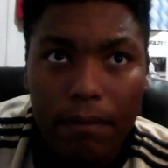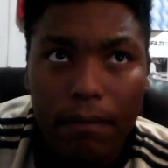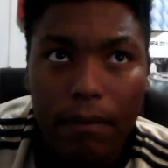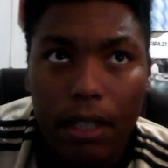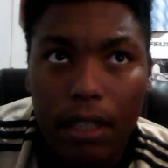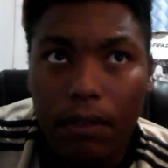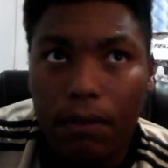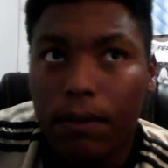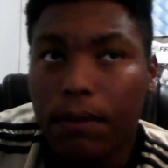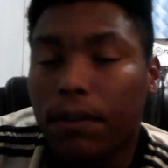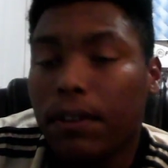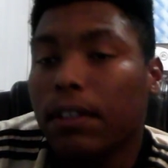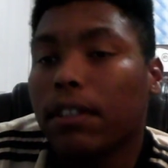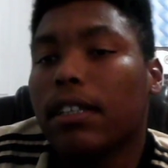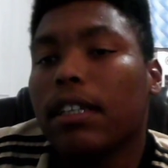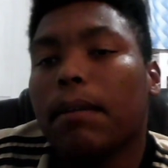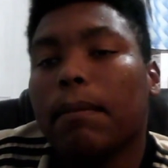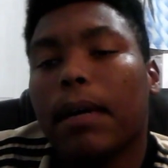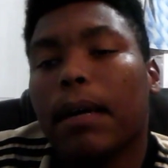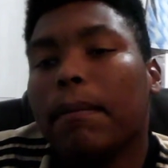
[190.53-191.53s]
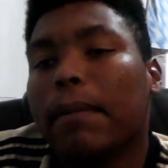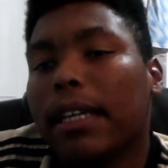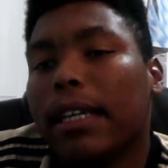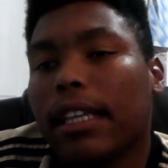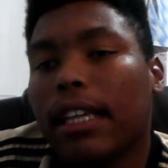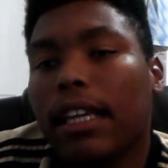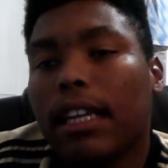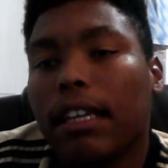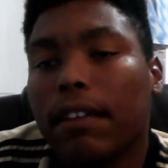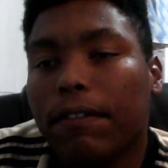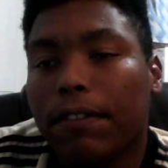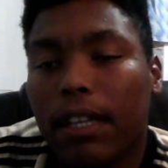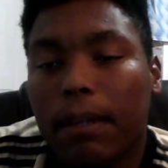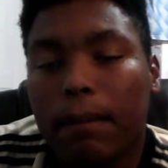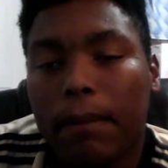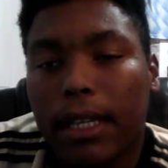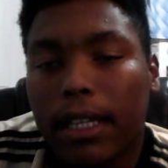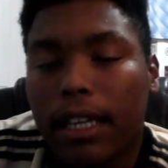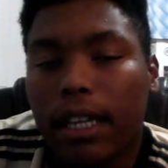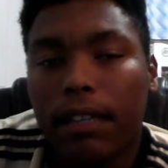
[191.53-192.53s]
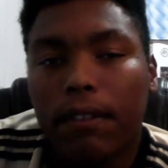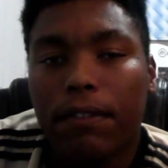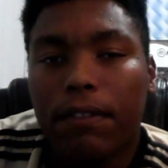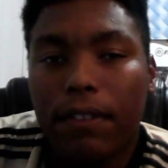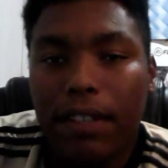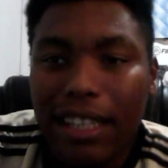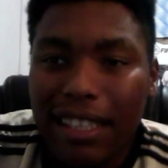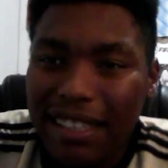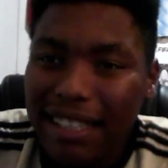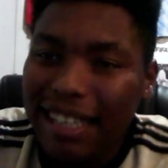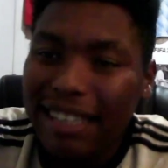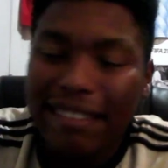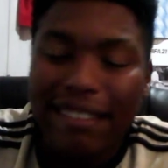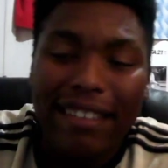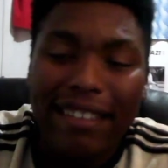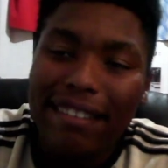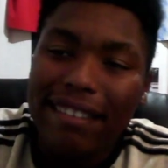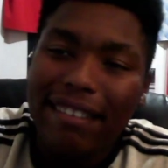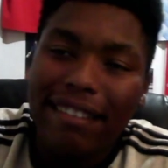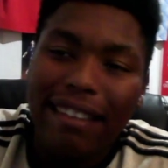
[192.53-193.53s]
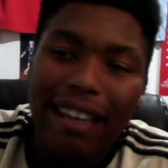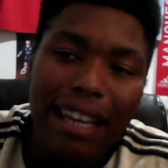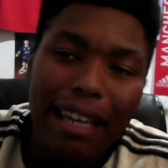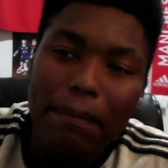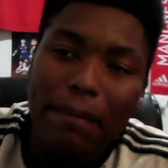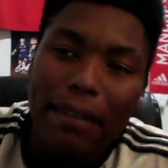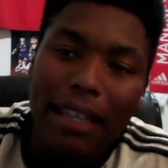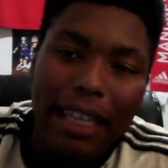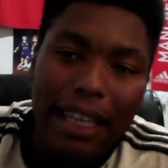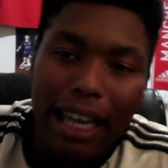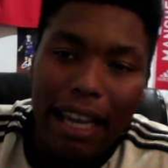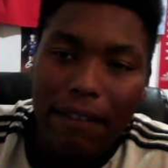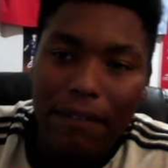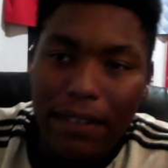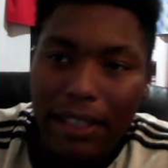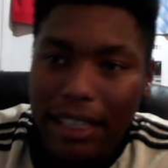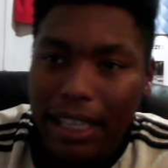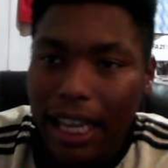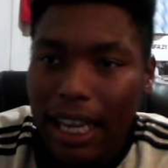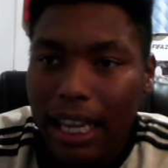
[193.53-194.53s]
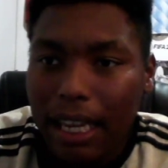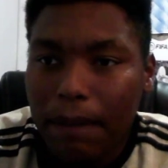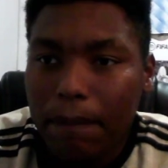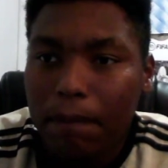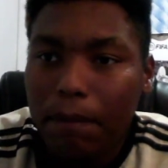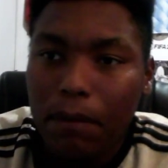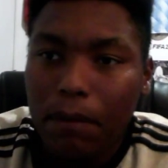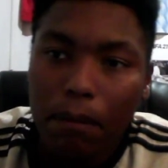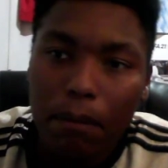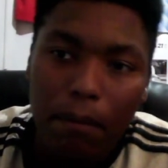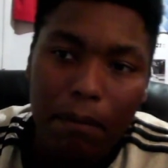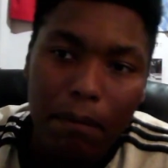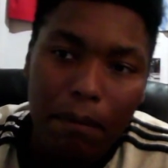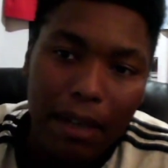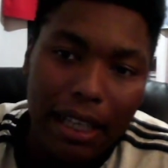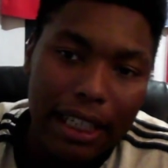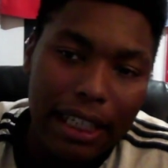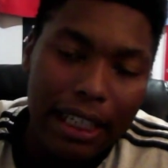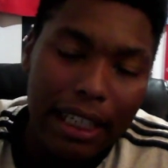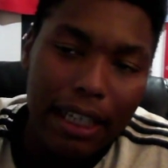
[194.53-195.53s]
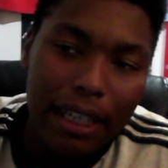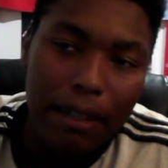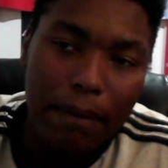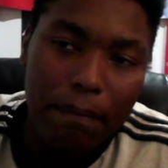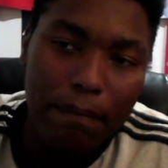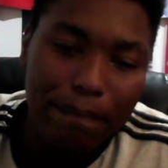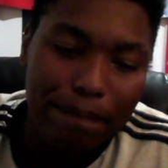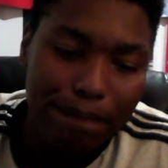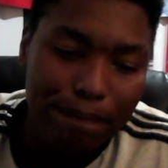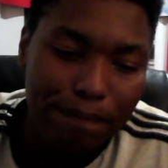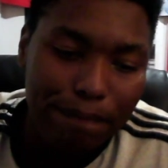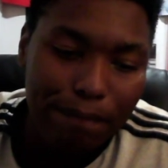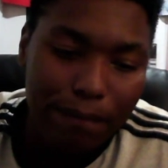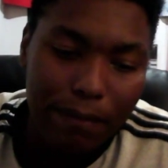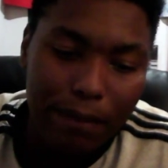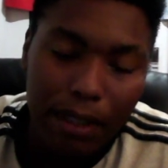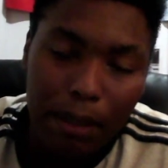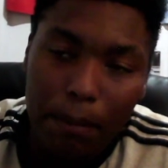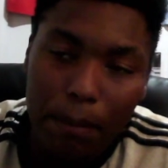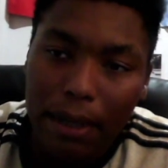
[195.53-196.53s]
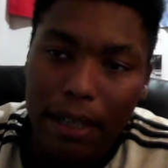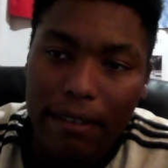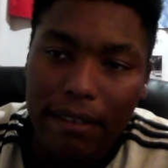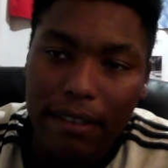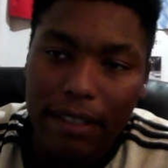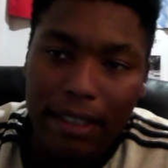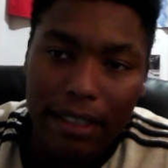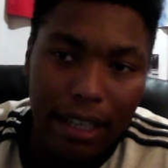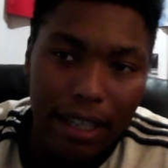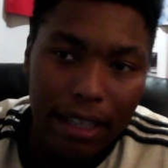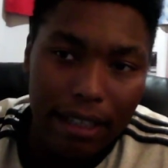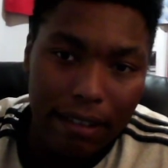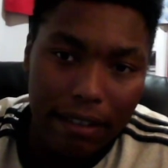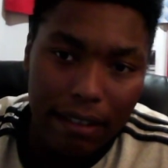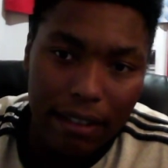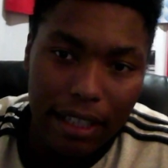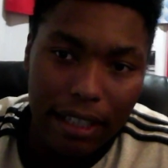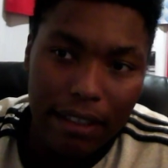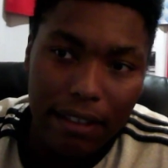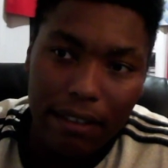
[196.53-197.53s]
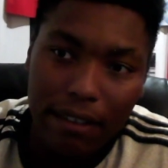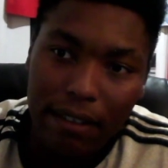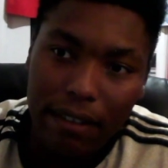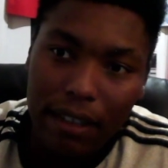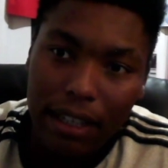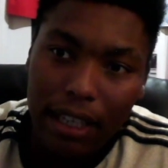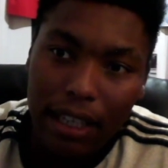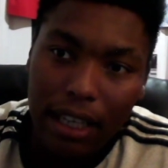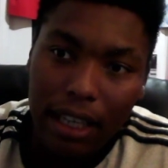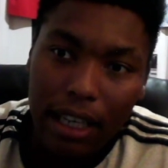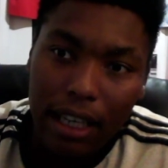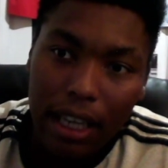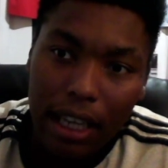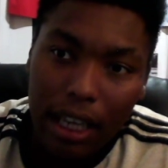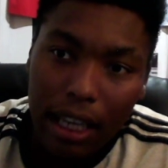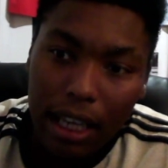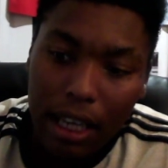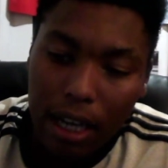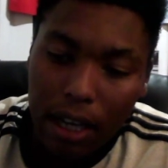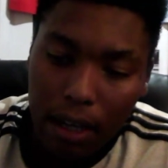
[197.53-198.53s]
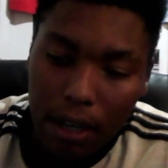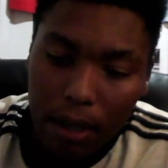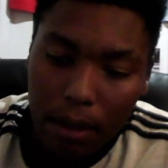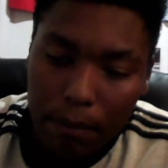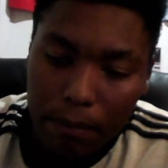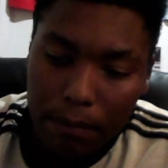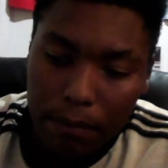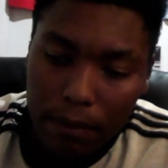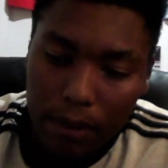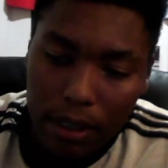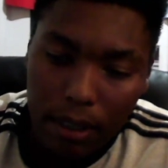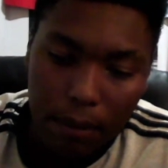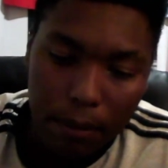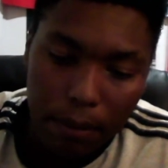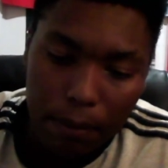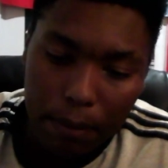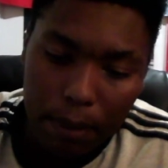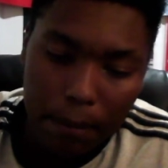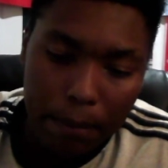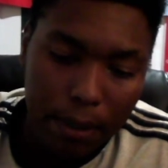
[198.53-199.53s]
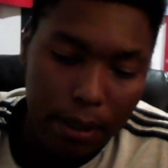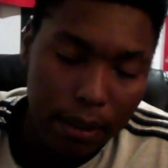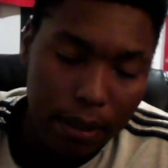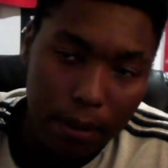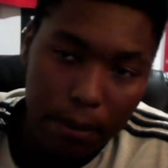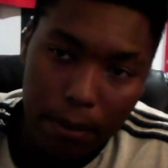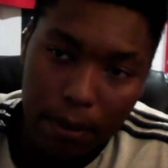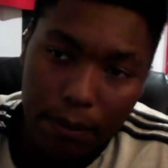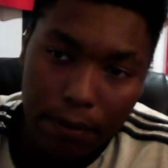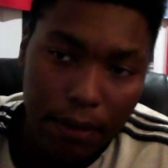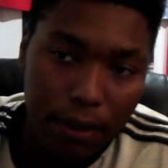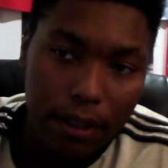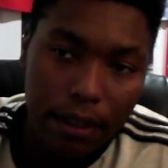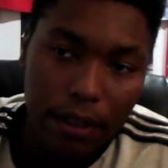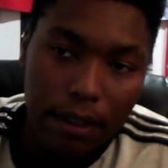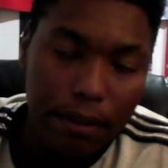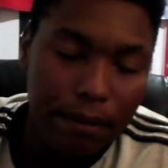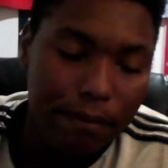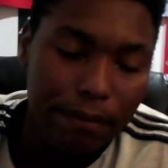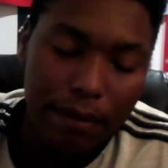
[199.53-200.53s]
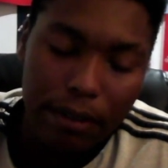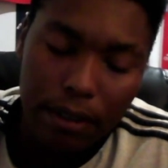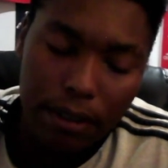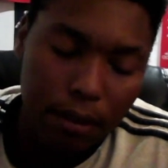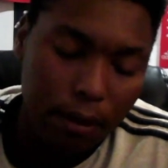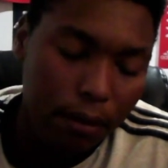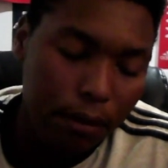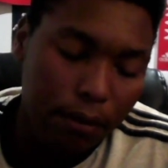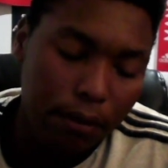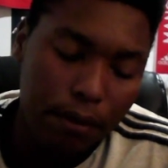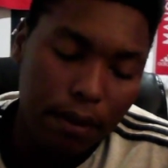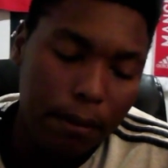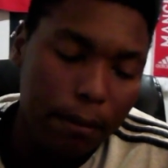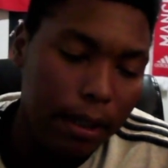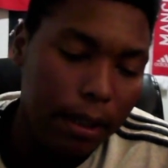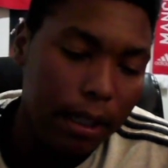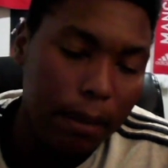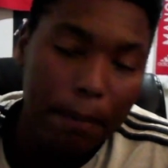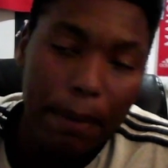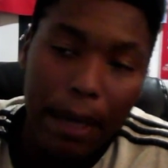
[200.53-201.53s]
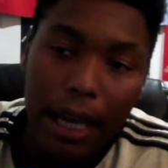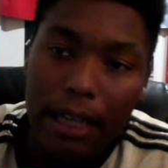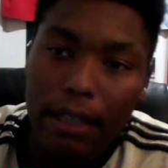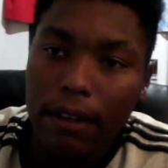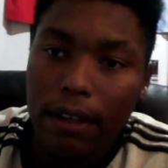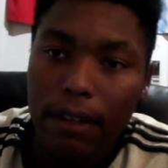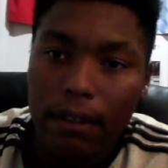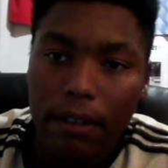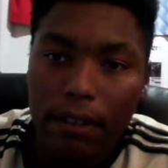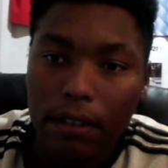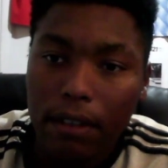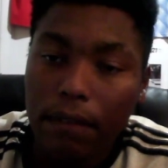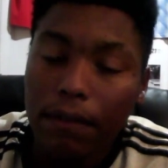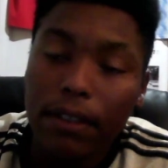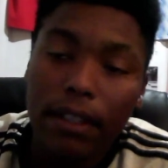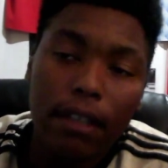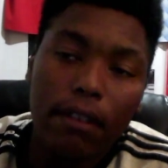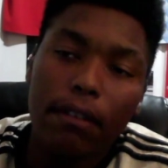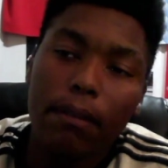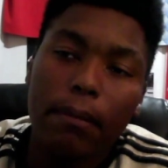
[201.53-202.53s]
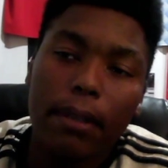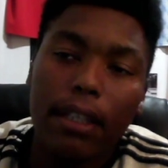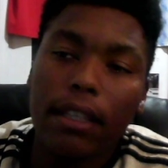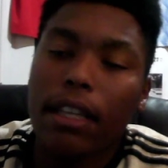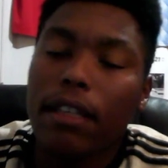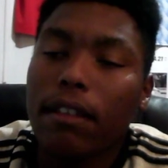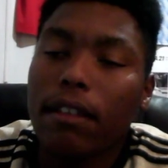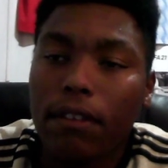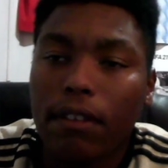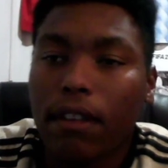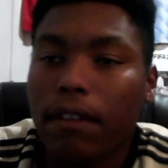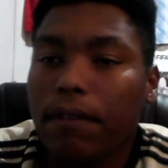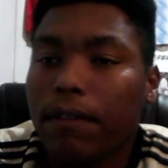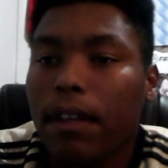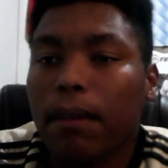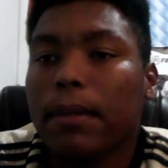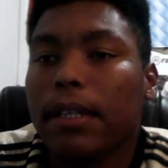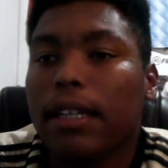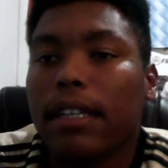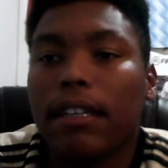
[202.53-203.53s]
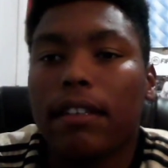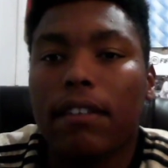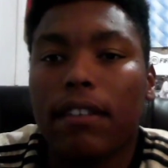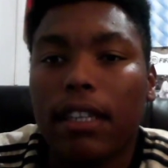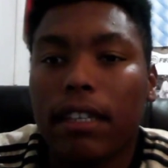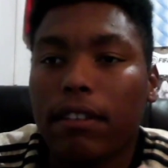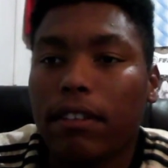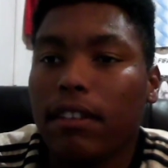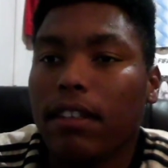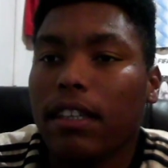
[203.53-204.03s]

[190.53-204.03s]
it's fulfilling about my life. Like my life, it's the same thing every day. Wake up, depressing nonsense, dealing with my mother, with her, you know, screaming in the background and stuff. And yes, I'm gonna let this stuff out because it's